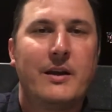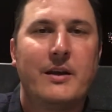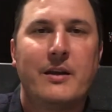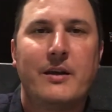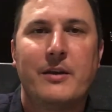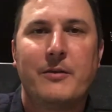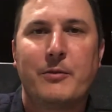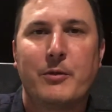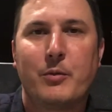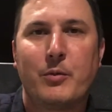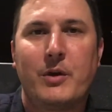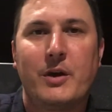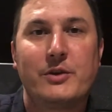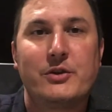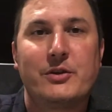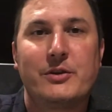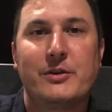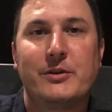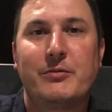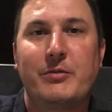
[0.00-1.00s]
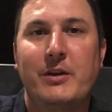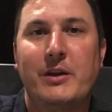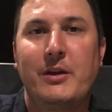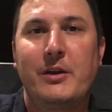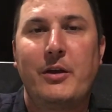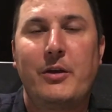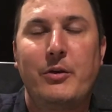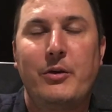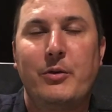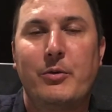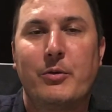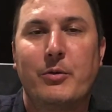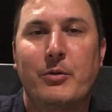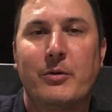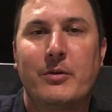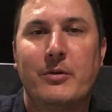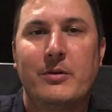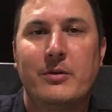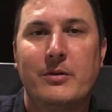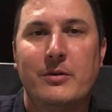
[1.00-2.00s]
If you're watching this video, you are
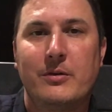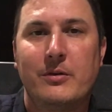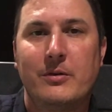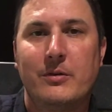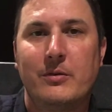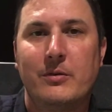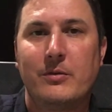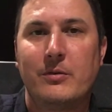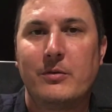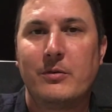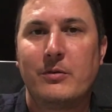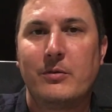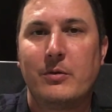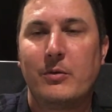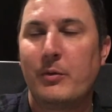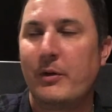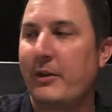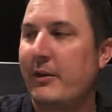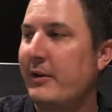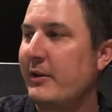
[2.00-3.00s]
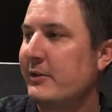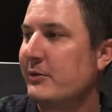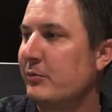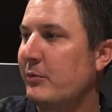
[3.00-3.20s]
with us,